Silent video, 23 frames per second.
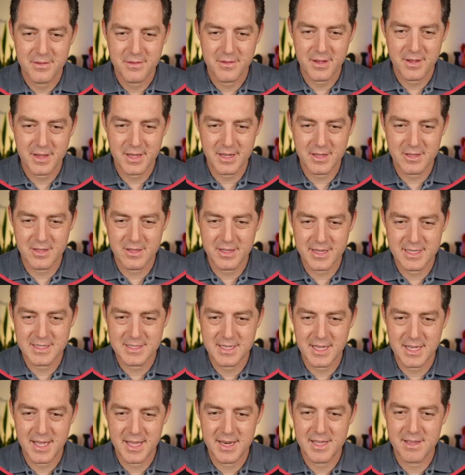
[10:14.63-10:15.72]
So I can click
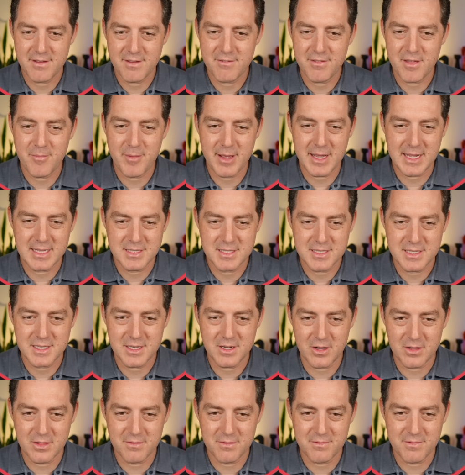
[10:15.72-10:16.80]
into any of them. I can see
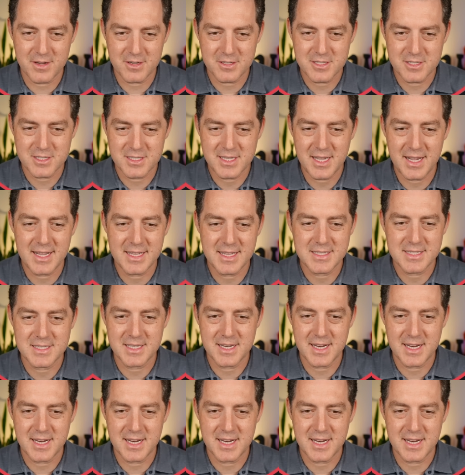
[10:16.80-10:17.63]
all of their stats.